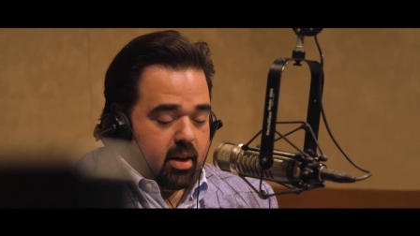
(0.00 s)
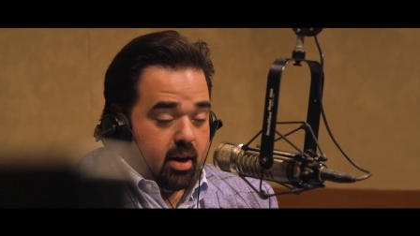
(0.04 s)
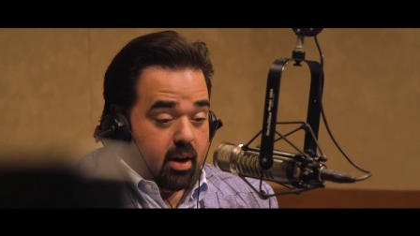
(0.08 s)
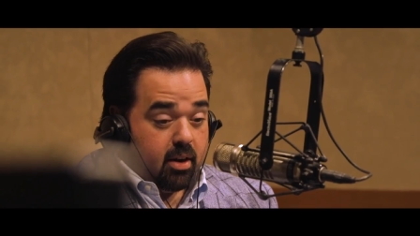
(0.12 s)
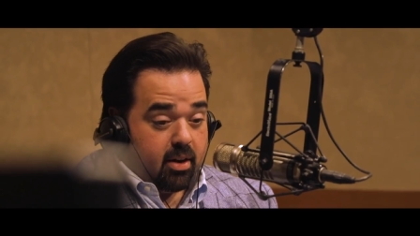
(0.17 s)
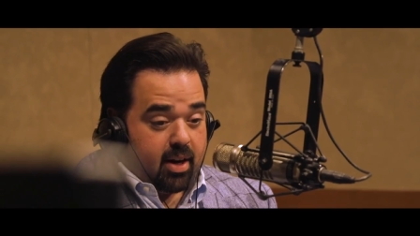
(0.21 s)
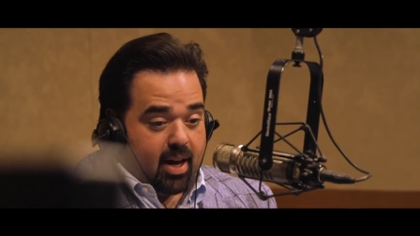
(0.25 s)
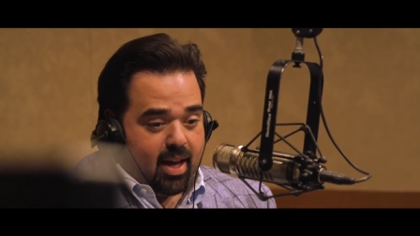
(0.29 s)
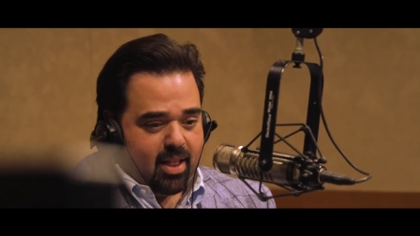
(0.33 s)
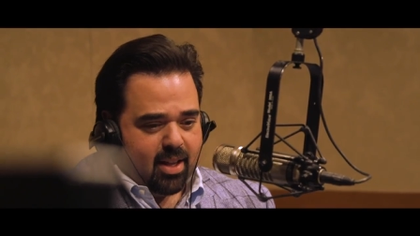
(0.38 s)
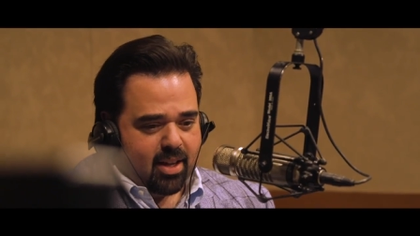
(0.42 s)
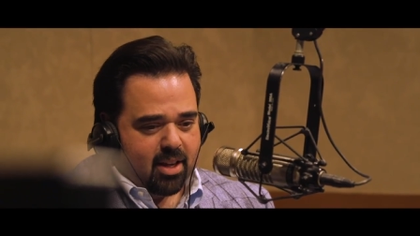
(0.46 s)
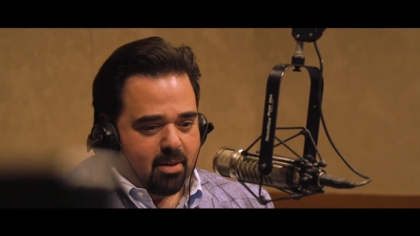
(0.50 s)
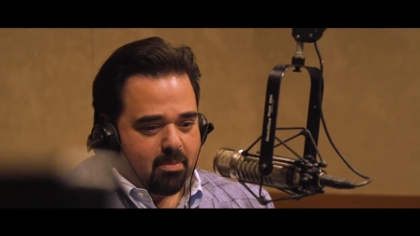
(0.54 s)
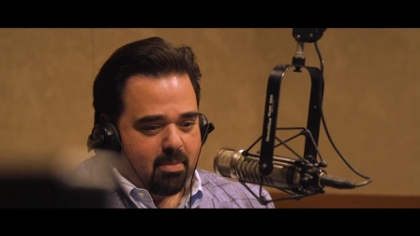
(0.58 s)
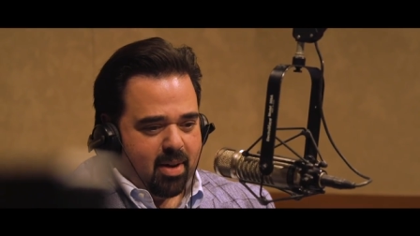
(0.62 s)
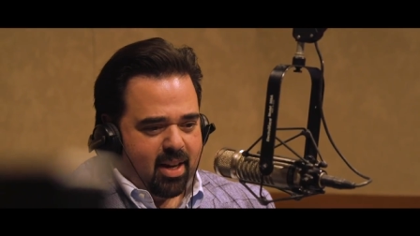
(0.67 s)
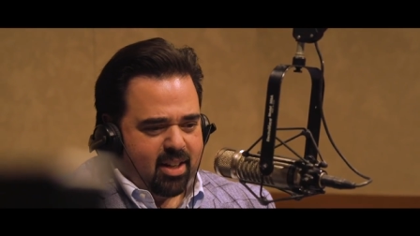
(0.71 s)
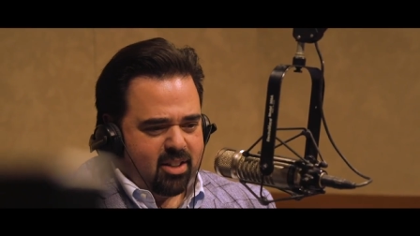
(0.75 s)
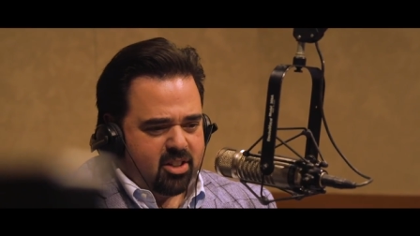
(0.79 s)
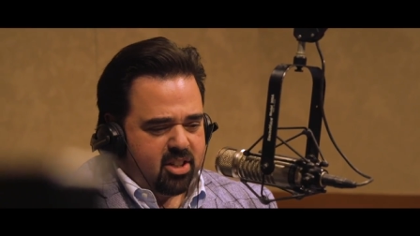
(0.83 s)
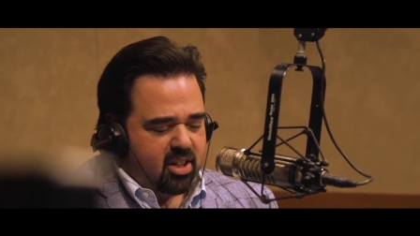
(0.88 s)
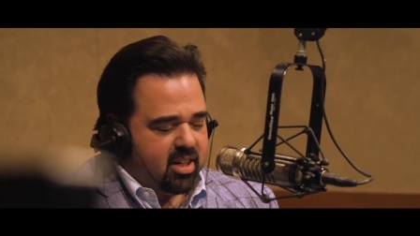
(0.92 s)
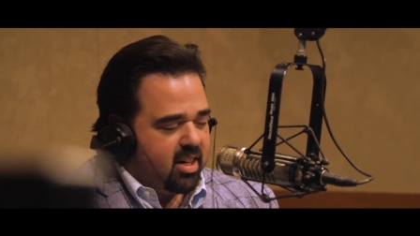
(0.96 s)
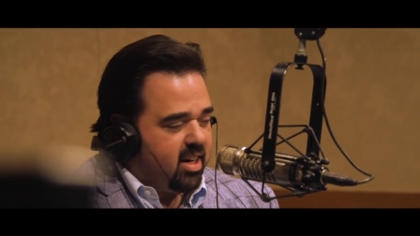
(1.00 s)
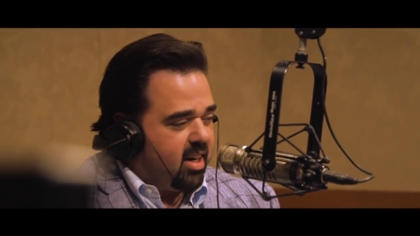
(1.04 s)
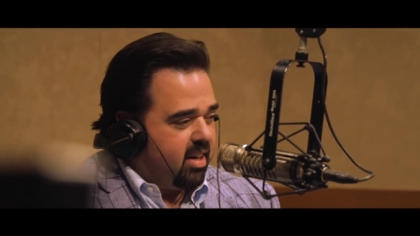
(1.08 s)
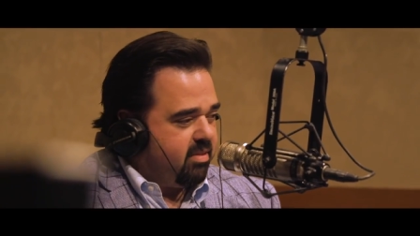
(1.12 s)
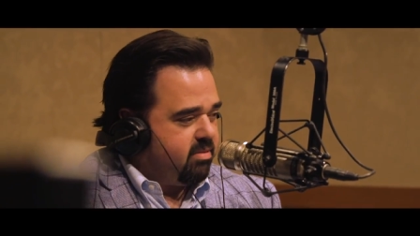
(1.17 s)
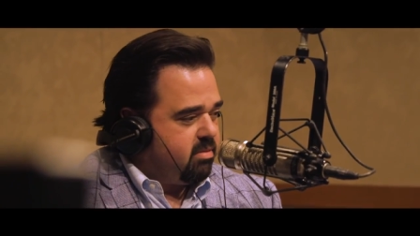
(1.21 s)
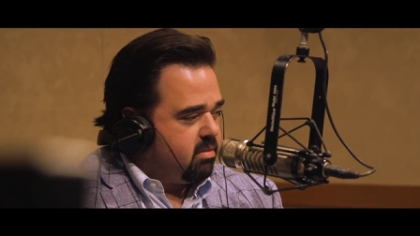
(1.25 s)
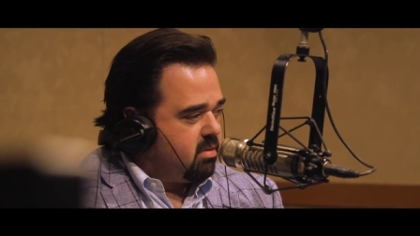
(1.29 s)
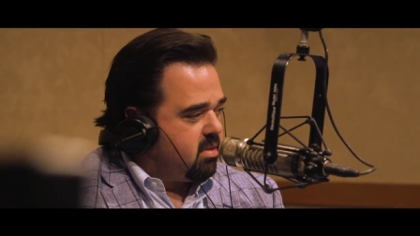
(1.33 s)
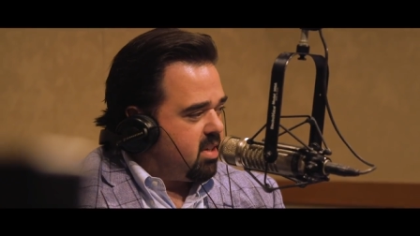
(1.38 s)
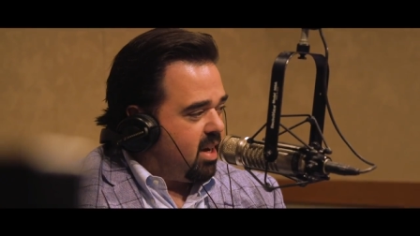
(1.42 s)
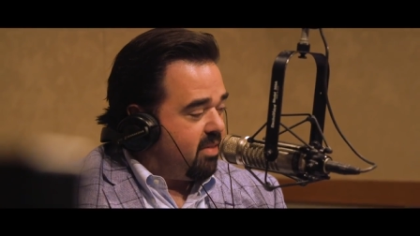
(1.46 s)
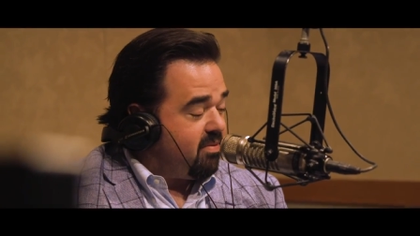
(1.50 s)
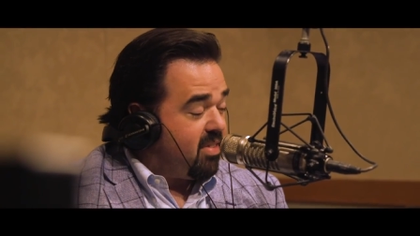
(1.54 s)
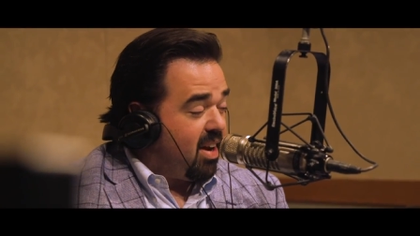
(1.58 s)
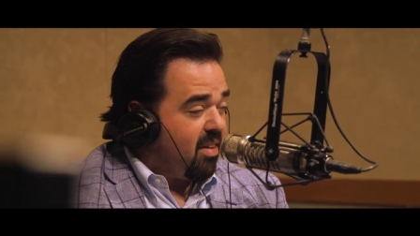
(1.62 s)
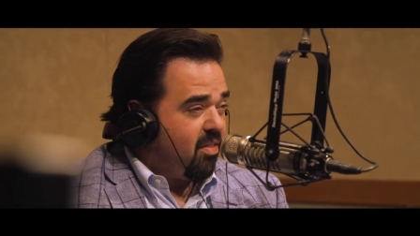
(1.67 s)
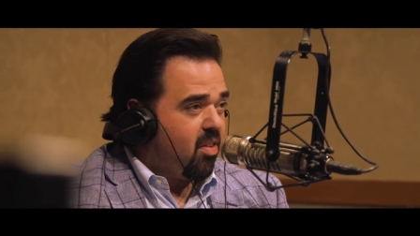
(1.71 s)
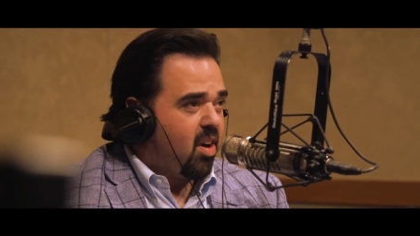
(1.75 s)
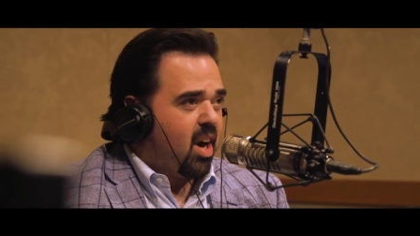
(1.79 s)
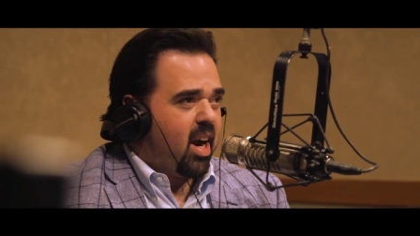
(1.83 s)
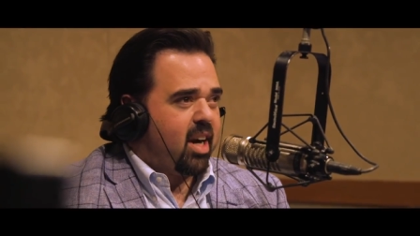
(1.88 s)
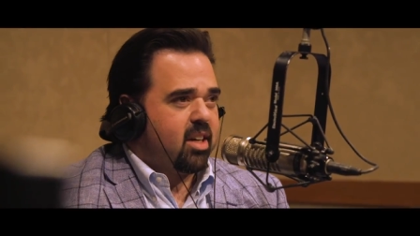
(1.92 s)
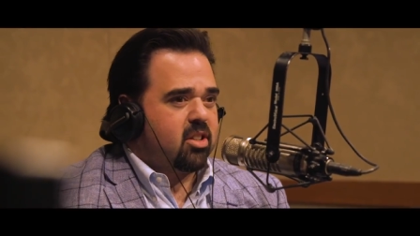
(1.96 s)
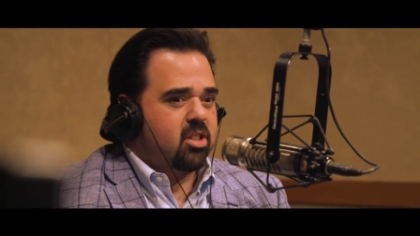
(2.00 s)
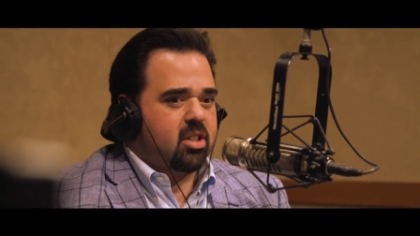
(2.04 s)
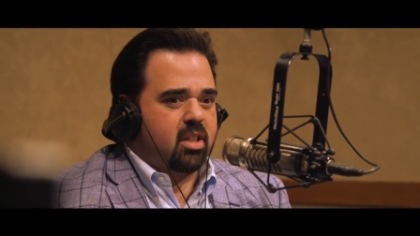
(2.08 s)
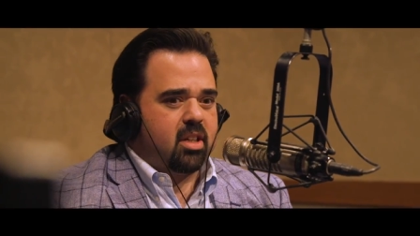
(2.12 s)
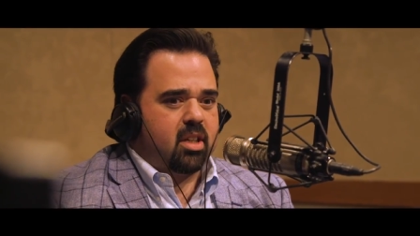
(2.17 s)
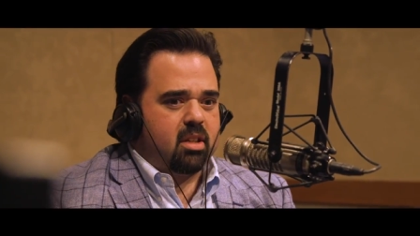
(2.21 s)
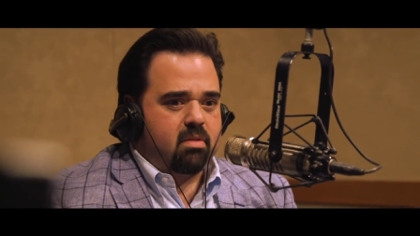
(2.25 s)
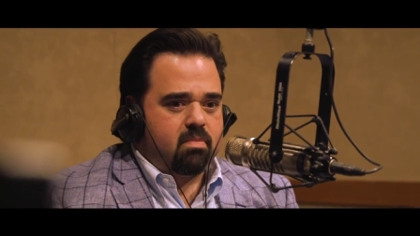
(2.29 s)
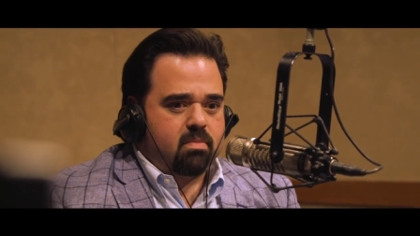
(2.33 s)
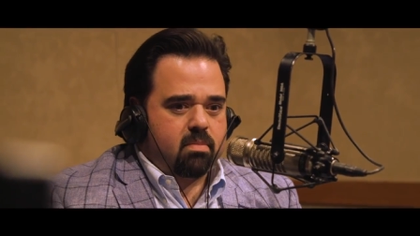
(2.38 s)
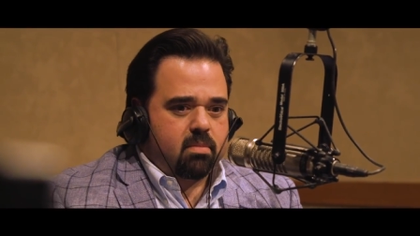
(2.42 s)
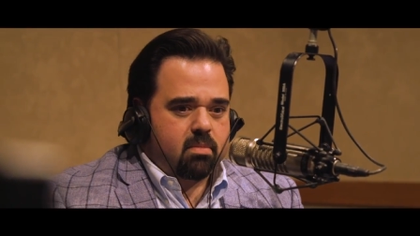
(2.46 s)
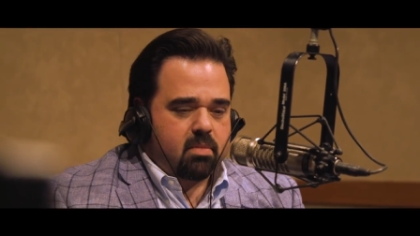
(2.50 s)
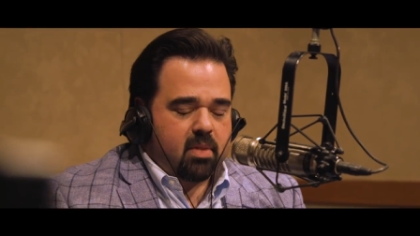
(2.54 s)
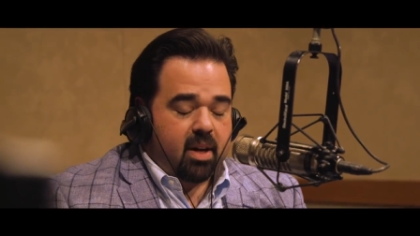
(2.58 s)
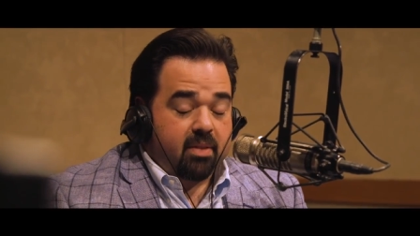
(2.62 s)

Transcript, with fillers: You know, now that you mention it, I've I've never actually